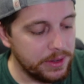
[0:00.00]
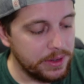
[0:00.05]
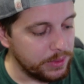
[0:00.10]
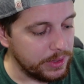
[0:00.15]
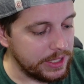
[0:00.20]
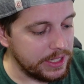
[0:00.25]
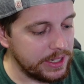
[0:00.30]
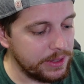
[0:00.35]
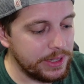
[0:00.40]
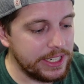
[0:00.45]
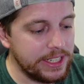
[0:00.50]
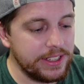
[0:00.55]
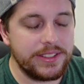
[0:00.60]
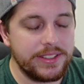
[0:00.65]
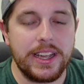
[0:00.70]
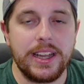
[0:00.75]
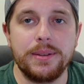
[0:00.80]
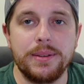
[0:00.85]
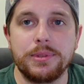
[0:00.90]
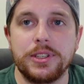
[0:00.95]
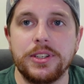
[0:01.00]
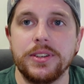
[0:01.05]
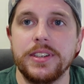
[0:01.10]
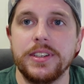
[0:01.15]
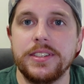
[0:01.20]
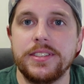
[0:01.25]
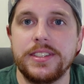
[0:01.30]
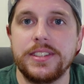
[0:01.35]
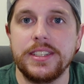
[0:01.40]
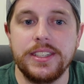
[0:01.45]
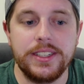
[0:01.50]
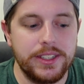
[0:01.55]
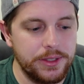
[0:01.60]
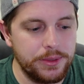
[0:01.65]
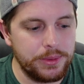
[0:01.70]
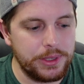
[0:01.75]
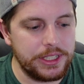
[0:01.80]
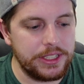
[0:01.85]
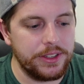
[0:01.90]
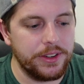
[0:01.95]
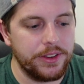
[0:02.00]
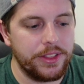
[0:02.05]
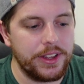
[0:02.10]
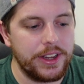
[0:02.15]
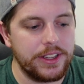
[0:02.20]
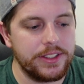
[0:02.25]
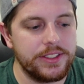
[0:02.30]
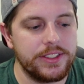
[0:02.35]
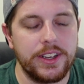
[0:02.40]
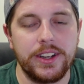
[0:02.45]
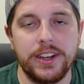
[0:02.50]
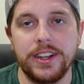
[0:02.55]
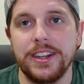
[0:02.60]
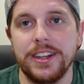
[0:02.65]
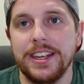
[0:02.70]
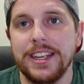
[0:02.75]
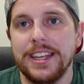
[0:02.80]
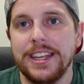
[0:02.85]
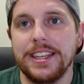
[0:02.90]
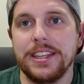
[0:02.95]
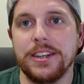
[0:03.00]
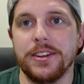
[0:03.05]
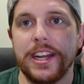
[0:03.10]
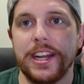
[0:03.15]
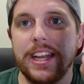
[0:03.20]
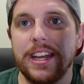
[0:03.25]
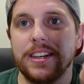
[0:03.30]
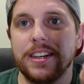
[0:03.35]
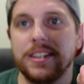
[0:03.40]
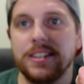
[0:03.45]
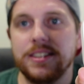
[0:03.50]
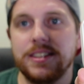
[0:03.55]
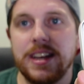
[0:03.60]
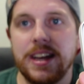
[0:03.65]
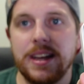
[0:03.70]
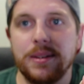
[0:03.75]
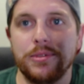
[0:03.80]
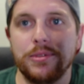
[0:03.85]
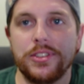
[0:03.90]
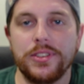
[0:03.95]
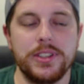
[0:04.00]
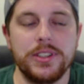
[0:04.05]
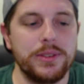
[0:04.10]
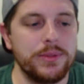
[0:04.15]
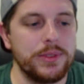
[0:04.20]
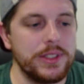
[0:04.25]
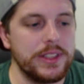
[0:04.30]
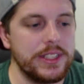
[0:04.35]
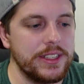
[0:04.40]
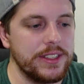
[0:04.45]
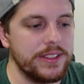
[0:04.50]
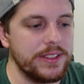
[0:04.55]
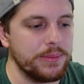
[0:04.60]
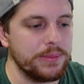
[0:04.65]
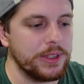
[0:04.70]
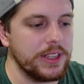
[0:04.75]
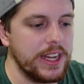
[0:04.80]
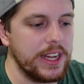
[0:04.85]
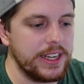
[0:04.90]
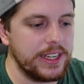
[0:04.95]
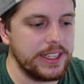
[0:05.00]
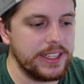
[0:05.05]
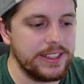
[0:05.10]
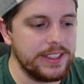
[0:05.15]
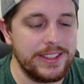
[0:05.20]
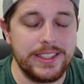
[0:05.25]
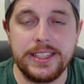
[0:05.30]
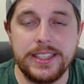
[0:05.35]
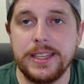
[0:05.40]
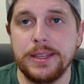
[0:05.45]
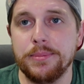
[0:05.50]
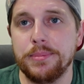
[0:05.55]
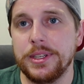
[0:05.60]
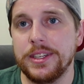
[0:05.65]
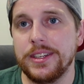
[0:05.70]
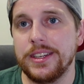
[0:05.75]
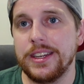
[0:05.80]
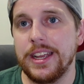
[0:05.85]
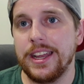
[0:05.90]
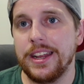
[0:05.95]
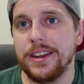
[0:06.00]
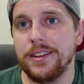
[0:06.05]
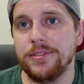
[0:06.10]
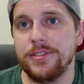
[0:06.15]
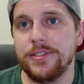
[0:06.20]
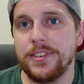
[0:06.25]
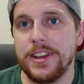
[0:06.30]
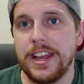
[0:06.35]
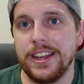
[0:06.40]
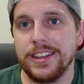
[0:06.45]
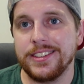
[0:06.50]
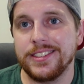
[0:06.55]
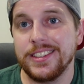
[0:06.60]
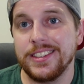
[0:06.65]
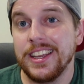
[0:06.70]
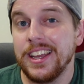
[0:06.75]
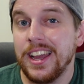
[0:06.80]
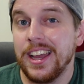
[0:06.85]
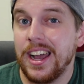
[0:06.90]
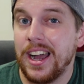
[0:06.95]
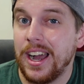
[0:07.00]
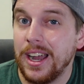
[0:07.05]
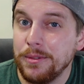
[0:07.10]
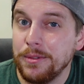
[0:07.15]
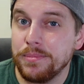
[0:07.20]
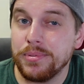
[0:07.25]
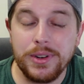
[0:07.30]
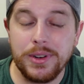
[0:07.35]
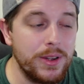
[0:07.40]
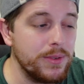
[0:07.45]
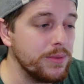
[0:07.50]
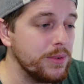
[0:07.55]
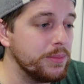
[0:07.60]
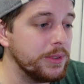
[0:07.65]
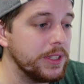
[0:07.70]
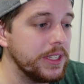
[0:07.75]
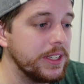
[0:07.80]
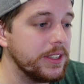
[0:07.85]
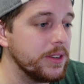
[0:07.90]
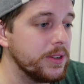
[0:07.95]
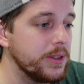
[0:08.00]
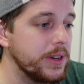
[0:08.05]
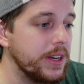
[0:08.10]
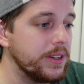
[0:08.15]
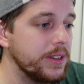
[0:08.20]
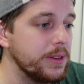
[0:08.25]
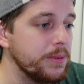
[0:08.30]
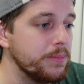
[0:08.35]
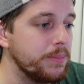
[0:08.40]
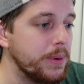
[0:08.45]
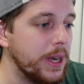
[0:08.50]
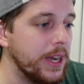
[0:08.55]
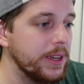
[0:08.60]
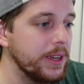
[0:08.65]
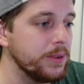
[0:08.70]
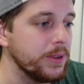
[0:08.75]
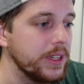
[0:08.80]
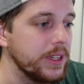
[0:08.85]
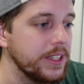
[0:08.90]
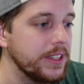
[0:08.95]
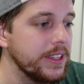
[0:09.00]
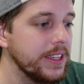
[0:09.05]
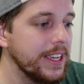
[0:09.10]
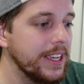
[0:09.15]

Well, anyways, I'm curious to hear what your thoughts are. You know, I had a good time shooting with this. I'm glad I get to keep it, and in fact, I'd probably go out and buy one.